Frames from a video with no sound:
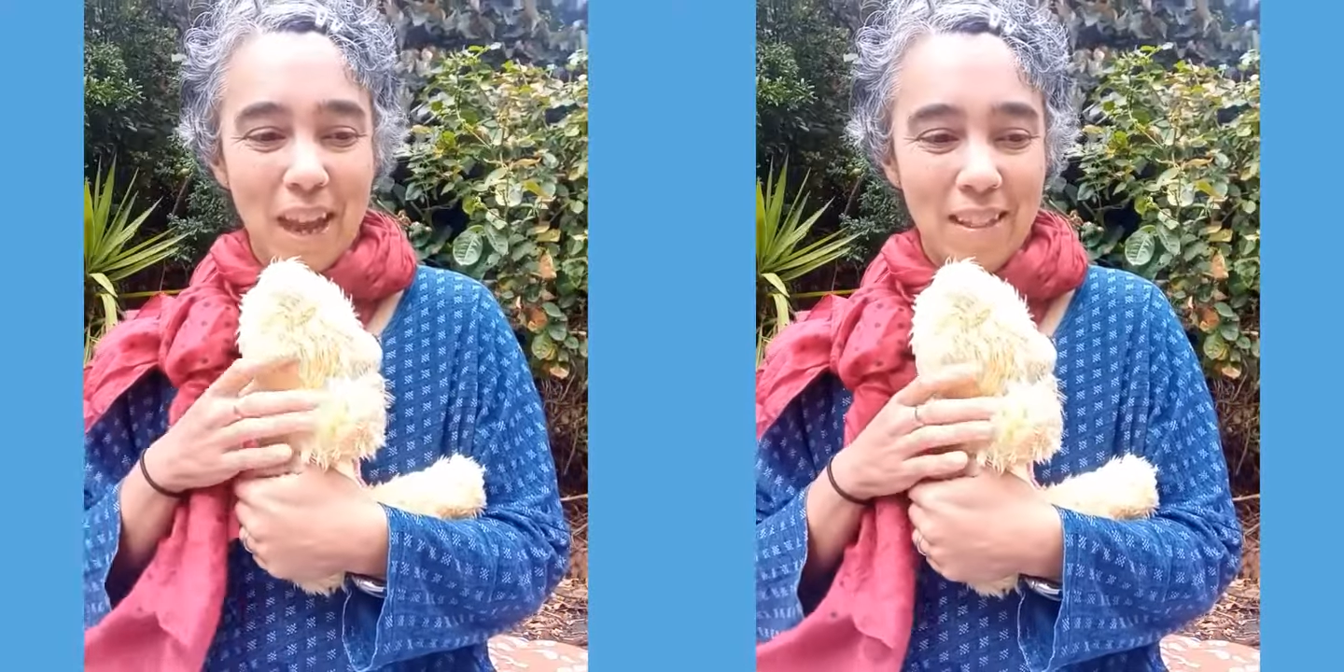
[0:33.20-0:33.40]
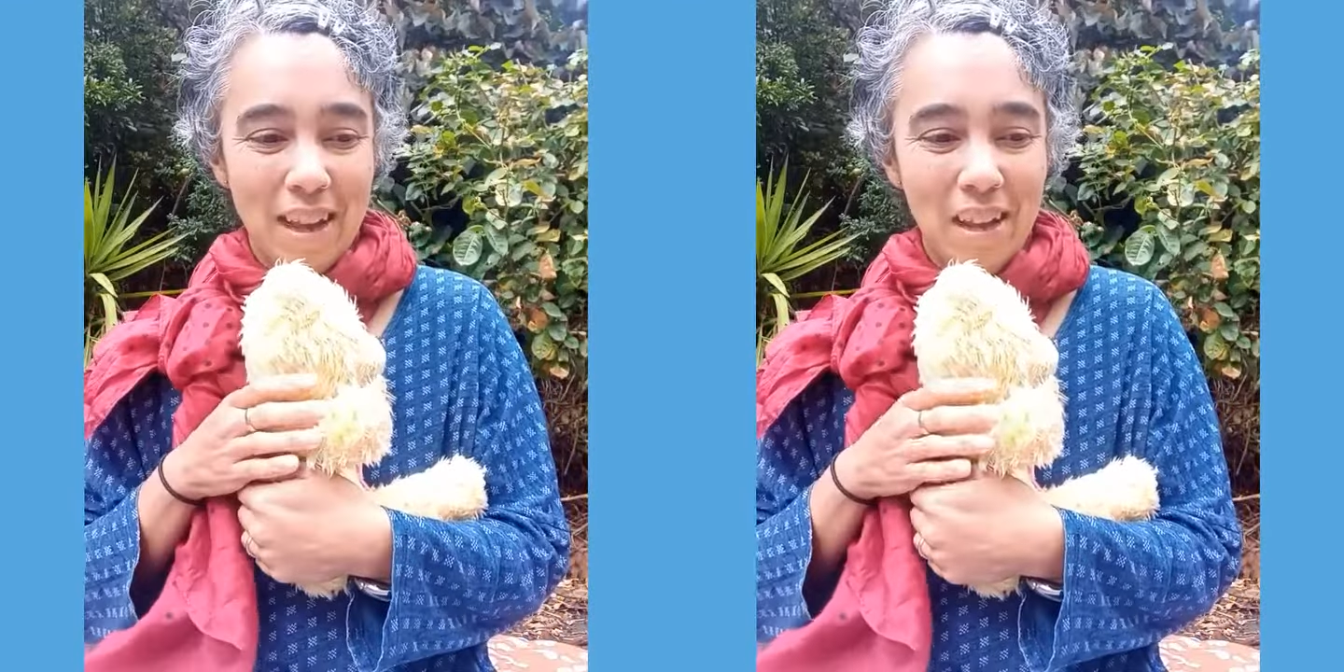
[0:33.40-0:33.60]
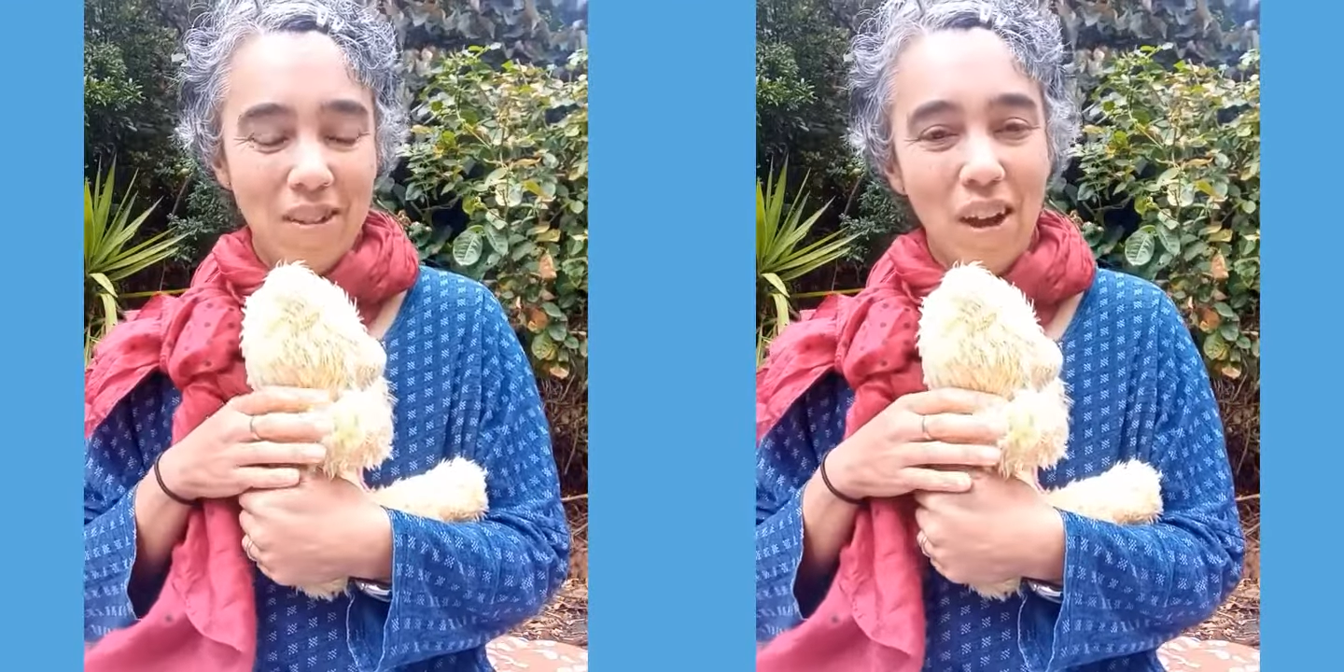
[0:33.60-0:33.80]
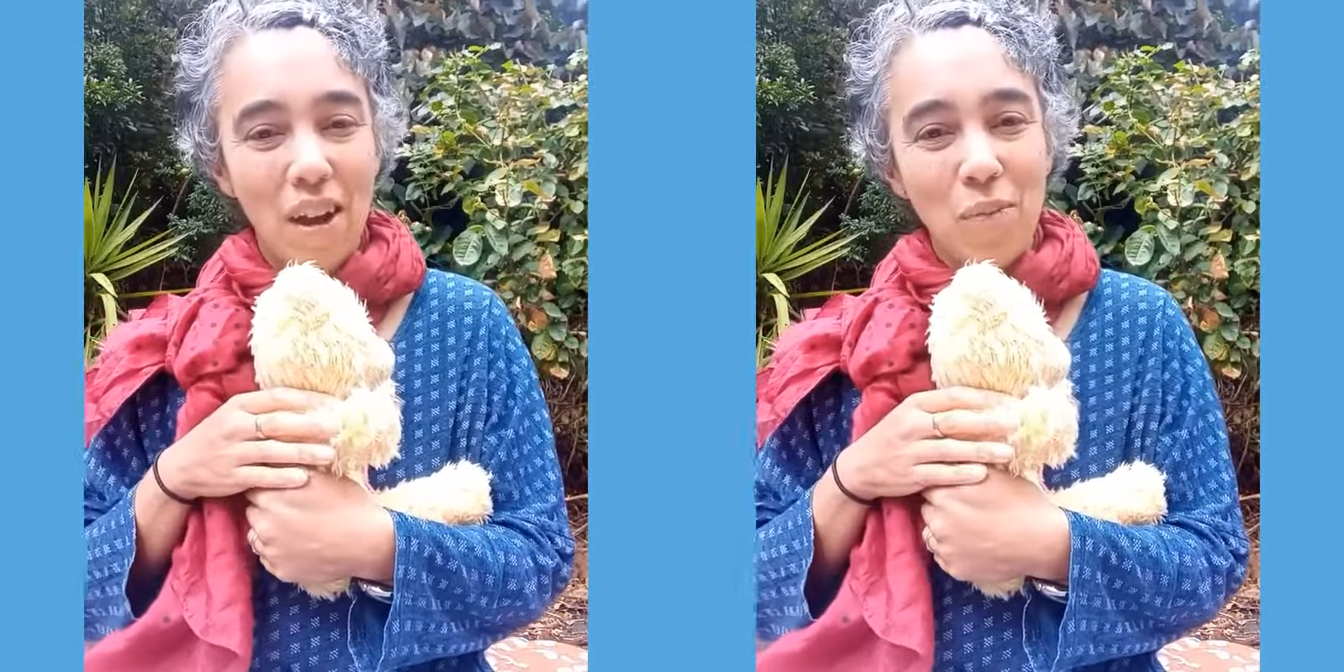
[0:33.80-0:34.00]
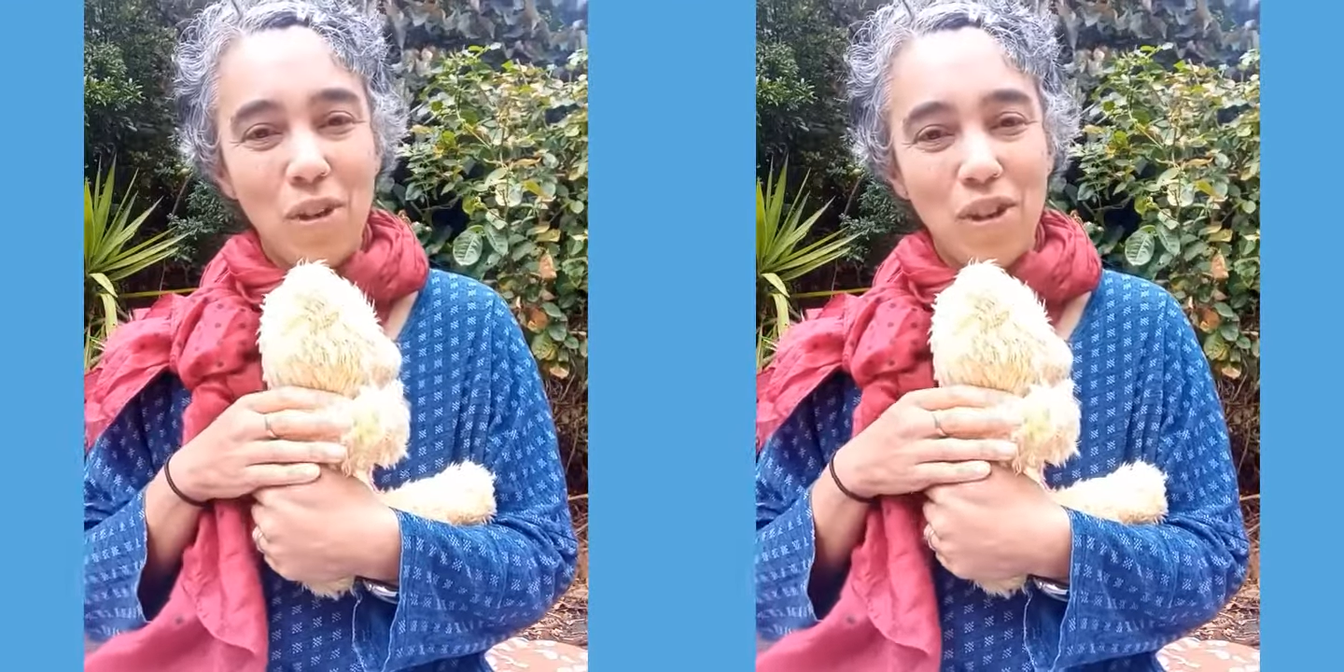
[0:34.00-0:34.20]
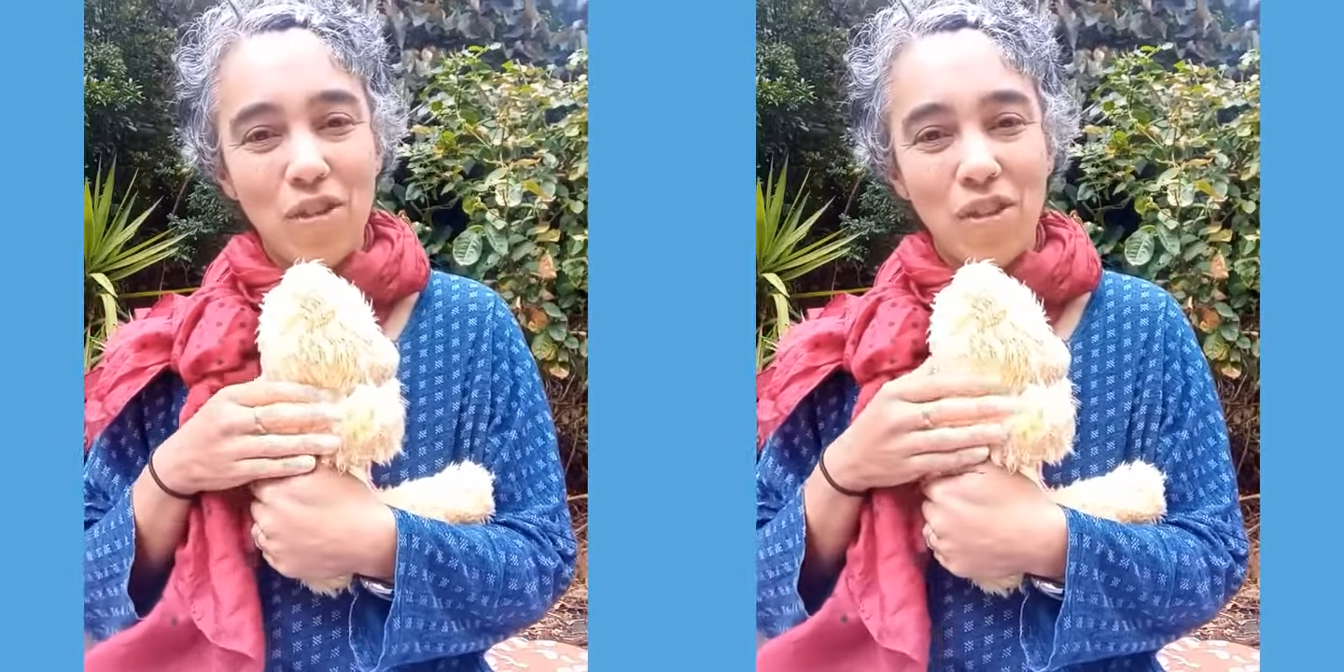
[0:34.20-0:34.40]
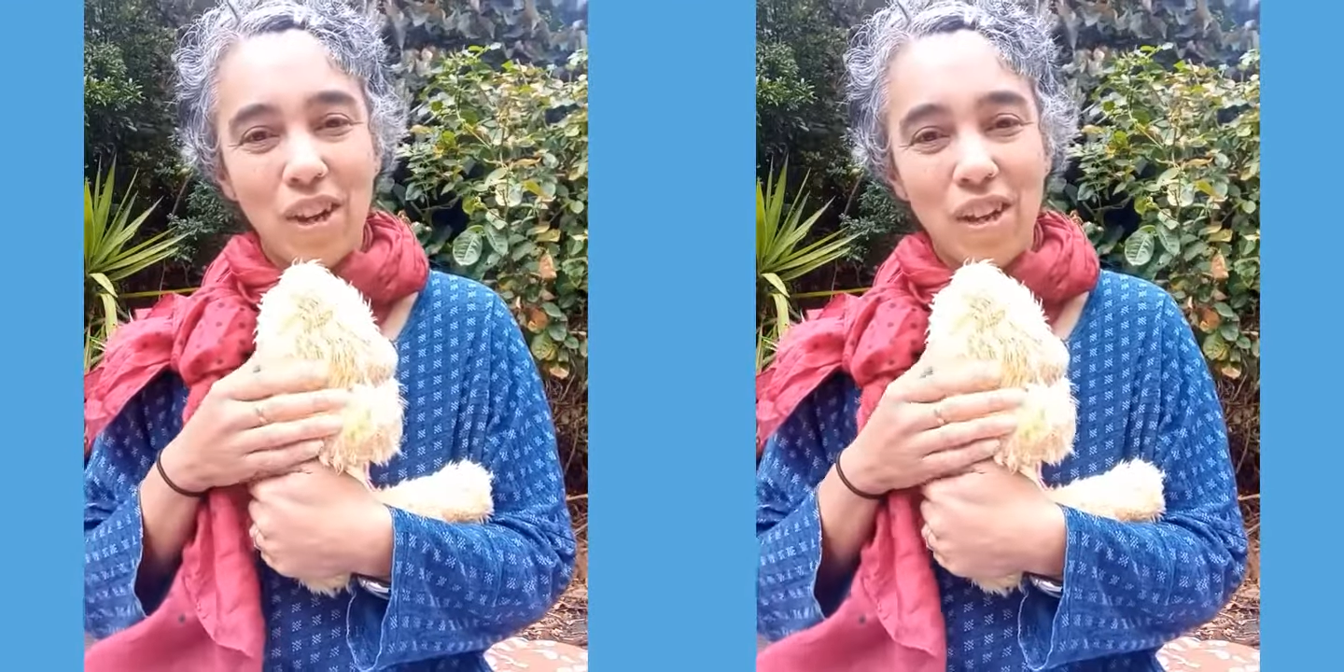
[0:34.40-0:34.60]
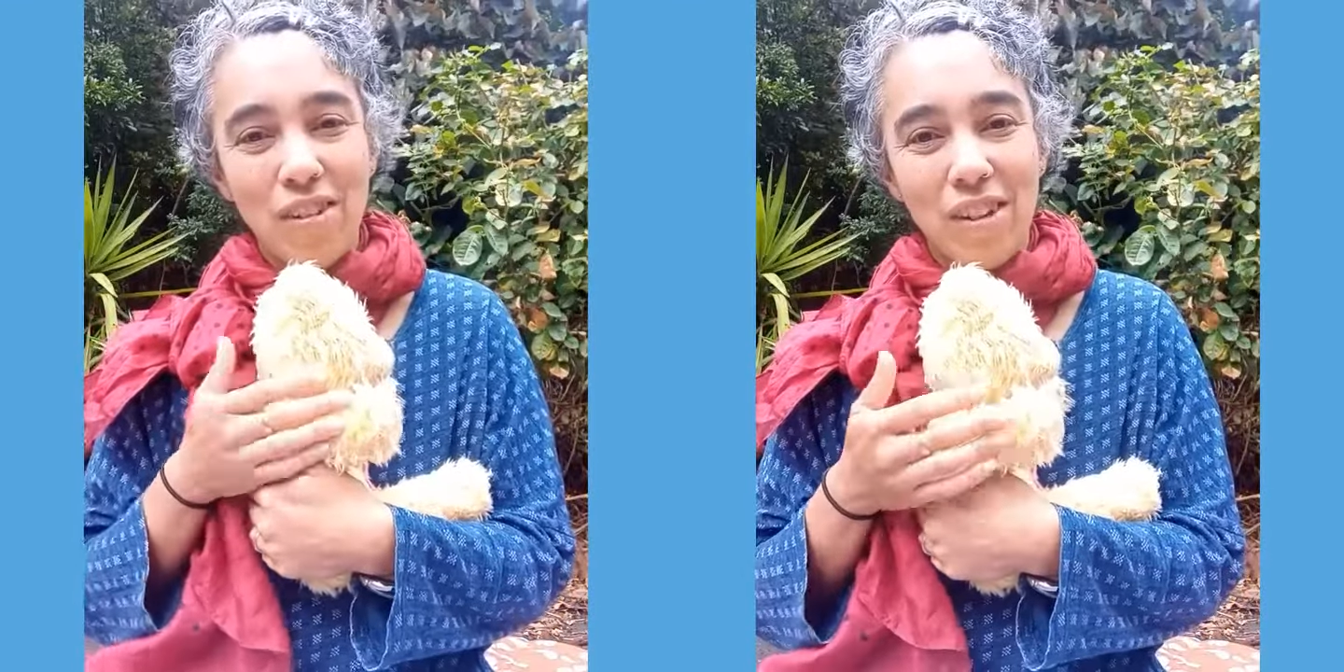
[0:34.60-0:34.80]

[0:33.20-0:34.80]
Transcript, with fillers: at that time when you're trying